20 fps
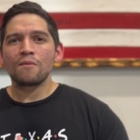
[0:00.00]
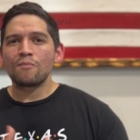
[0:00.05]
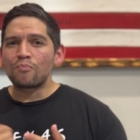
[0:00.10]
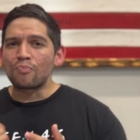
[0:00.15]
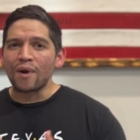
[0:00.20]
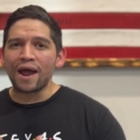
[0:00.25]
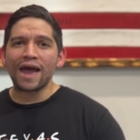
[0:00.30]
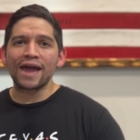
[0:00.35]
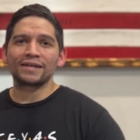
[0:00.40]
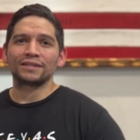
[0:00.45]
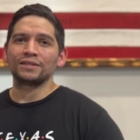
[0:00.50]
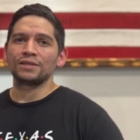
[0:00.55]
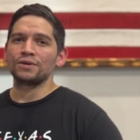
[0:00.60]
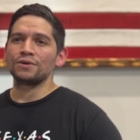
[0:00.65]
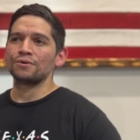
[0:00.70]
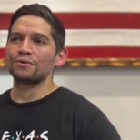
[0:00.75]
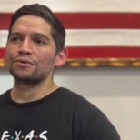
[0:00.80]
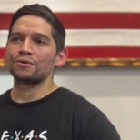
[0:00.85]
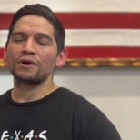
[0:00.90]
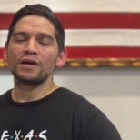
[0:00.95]
brand
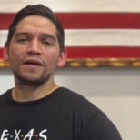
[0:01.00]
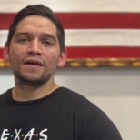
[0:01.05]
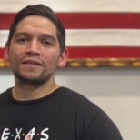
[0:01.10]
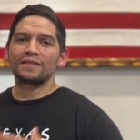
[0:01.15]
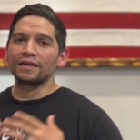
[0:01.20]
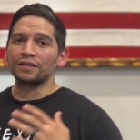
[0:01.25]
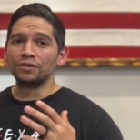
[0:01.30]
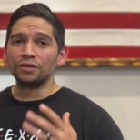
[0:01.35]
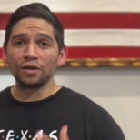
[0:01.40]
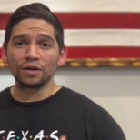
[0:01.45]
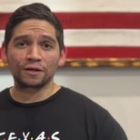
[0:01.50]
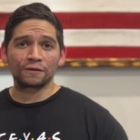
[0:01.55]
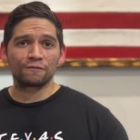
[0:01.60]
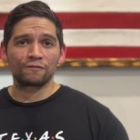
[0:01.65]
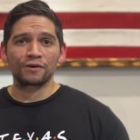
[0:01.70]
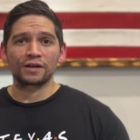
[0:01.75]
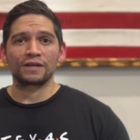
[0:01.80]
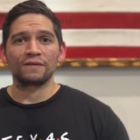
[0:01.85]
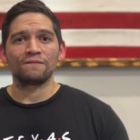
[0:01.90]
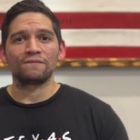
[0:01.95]
new. They look
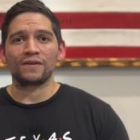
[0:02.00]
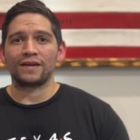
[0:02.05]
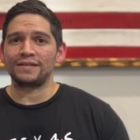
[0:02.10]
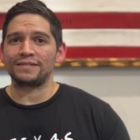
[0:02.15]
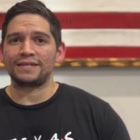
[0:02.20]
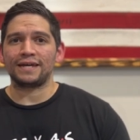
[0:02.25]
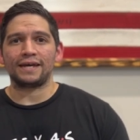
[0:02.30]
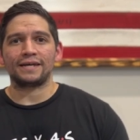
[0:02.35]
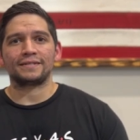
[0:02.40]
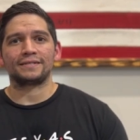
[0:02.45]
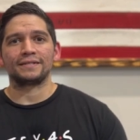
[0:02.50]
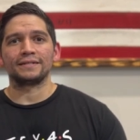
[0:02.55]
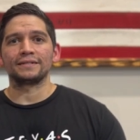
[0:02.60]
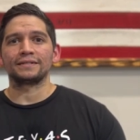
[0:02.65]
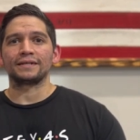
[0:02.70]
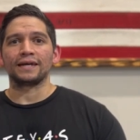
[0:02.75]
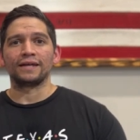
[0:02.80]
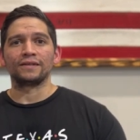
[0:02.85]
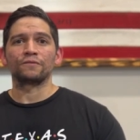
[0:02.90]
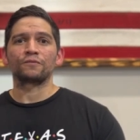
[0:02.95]
freaking fantastic.
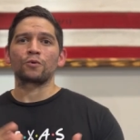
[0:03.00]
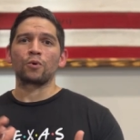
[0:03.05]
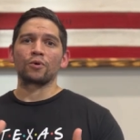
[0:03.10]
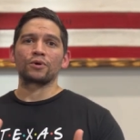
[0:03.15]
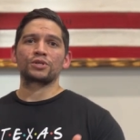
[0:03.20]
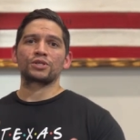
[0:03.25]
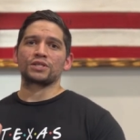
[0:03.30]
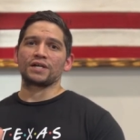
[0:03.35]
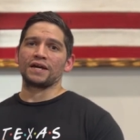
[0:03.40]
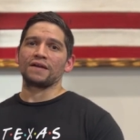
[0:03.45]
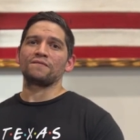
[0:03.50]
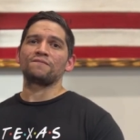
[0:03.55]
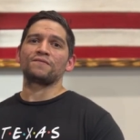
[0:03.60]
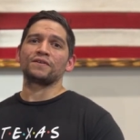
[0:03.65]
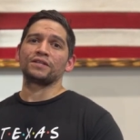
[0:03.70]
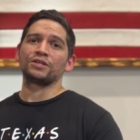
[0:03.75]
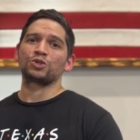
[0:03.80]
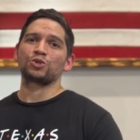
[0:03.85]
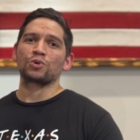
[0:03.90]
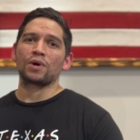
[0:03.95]
And of course, Titan
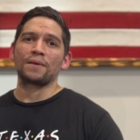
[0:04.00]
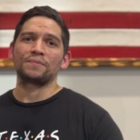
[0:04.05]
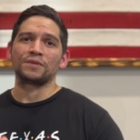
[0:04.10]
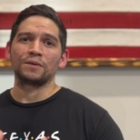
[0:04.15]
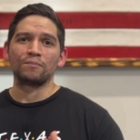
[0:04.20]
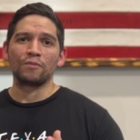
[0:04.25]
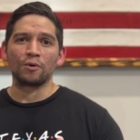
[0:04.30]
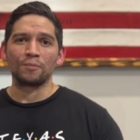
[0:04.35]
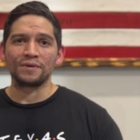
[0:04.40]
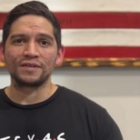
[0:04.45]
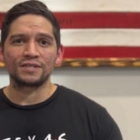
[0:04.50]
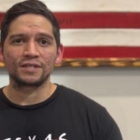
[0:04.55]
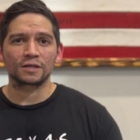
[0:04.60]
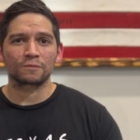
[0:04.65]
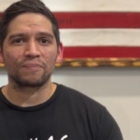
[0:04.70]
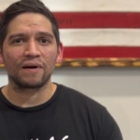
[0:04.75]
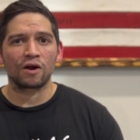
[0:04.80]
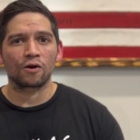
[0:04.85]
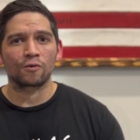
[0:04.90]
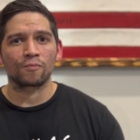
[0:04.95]
Fitness dropped the Moby Dick
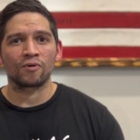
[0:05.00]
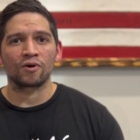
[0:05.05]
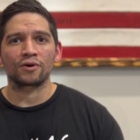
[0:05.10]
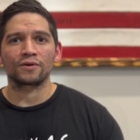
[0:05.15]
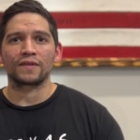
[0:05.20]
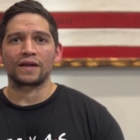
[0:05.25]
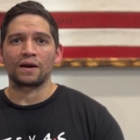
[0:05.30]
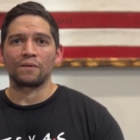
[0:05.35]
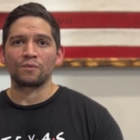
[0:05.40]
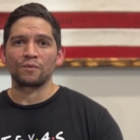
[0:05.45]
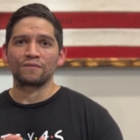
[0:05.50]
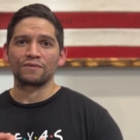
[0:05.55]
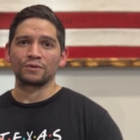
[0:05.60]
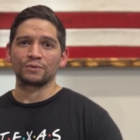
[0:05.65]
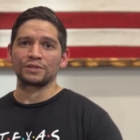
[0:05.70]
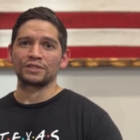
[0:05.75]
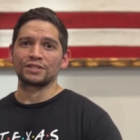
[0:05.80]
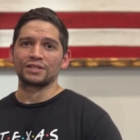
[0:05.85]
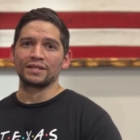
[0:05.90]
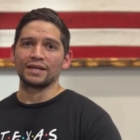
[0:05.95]
power bar that I'm
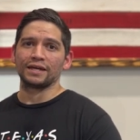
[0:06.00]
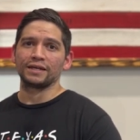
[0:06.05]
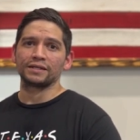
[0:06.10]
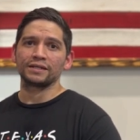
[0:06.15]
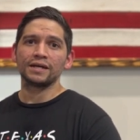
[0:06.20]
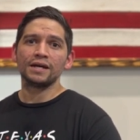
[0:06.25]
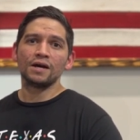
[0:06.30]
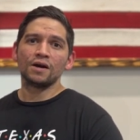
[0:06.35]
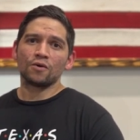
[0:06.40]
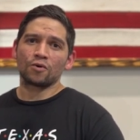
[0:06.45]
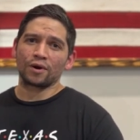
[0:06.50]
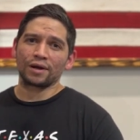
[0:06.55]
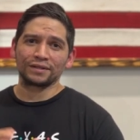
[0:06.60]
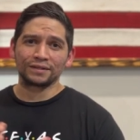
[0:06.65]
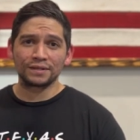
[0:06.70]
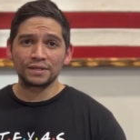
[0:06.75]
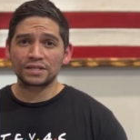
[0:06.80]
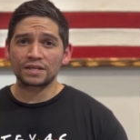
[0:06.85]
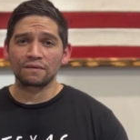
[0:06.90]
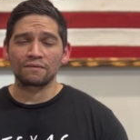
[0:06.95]
reviewing today, or at
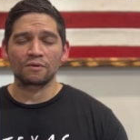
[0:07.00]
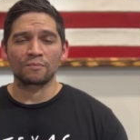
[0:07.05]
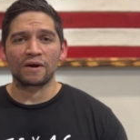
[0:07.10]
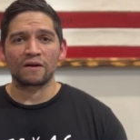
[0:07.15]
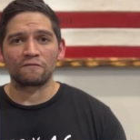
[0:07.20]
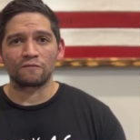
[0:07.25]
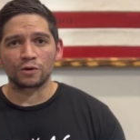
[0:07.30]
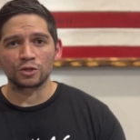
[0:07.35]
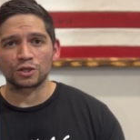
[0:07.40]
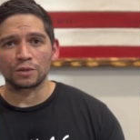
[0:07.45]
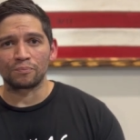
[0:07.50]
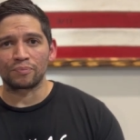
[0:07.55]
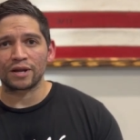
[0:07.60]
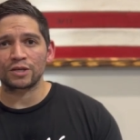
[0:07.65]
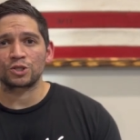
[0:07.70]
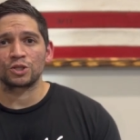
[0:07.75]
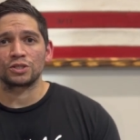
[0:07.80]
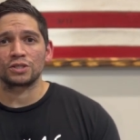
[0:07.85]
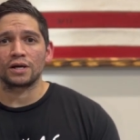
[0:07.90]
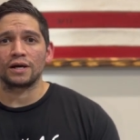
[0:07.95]
least giving my first
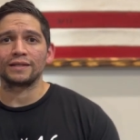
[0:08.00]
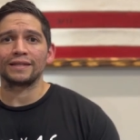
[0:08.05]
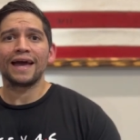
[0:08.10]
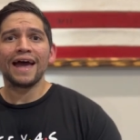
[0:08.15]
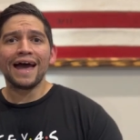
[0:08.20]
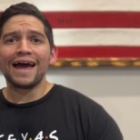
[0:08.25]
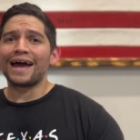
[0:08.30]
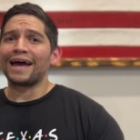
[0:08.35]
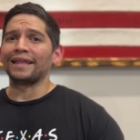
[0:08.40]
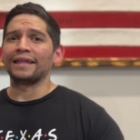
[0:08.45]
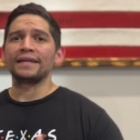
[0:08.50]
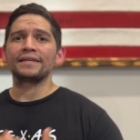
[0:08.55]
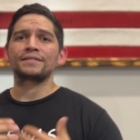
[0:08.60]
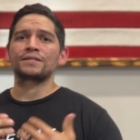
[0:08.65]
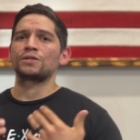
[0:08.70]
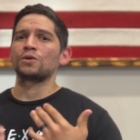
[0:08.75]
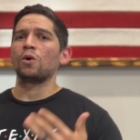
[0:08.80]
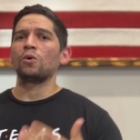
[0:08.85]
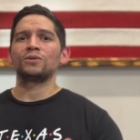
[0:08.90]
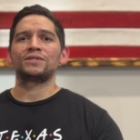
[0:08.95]
impressions on, and it
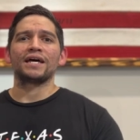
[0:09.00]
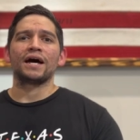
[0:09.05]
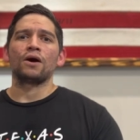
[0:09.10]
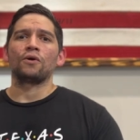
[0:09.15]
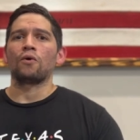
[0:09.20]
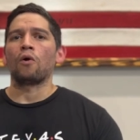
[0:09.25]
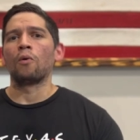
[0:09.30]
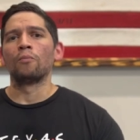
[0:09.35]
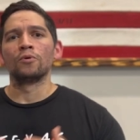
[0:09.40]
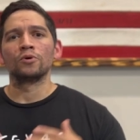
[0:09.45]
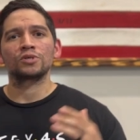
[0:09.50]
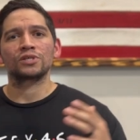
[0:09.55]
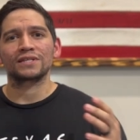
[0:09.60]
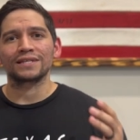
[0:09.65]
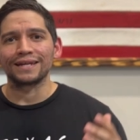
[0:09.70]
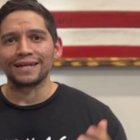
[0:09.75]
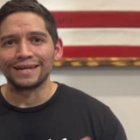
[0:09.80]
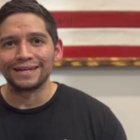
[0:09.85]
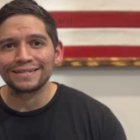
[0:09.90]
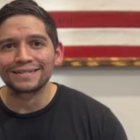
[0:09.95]
sold out almost
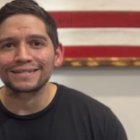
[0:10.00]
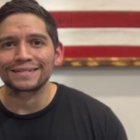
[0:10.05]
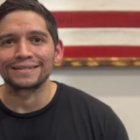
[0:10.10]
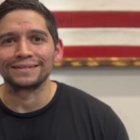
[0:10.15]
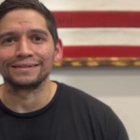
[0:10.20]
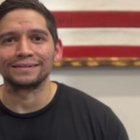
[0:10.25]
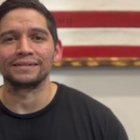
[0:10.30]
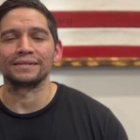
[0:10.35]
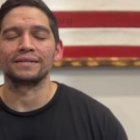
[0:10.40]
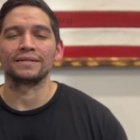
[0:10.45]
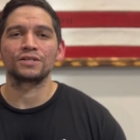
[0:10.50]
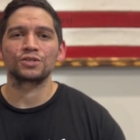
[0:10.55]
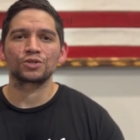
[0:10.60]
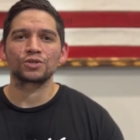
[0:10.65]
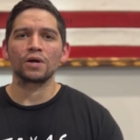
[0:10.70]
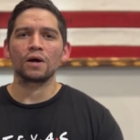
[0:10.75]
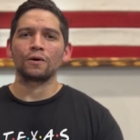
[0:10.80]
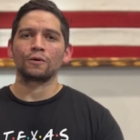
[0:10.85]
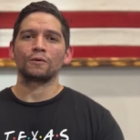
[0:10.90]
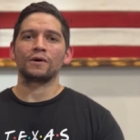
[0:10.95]
instantly.
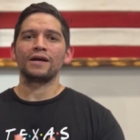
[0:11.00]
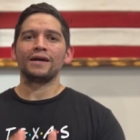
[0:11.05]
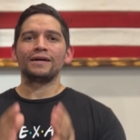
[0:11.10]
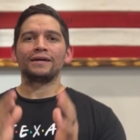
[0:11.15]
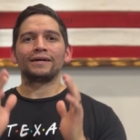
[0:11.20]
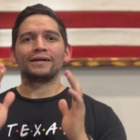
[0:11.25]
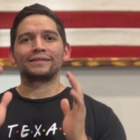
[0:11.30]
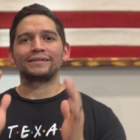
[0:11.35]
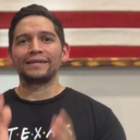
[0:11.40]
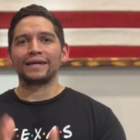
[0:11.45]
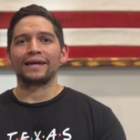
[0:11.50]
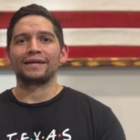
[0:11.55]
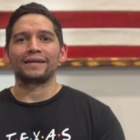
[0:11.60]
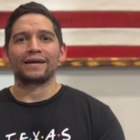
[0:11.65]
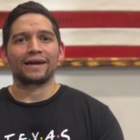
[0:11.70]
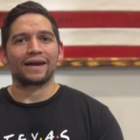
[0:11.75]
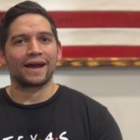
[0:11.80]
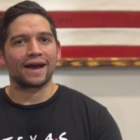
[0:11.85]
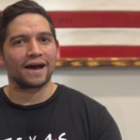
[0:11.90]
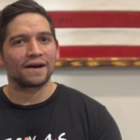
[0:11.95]
So again, I
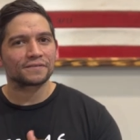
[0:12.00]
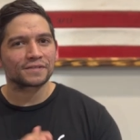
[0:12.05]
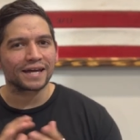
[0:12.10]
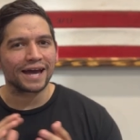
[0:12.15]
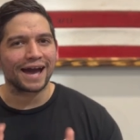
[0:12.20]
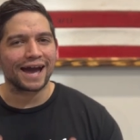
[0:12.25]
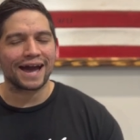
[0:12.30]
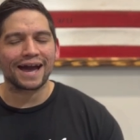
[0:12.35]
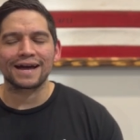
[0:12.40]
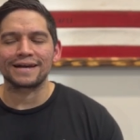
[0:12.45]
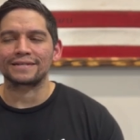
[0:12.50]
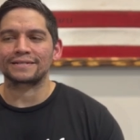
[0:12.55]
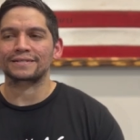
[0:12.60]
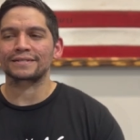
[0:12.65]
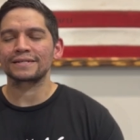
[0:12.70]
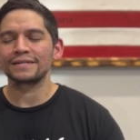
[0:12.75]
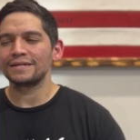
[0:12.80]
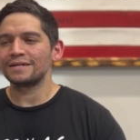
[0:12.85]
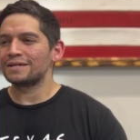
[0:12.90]
have to ask,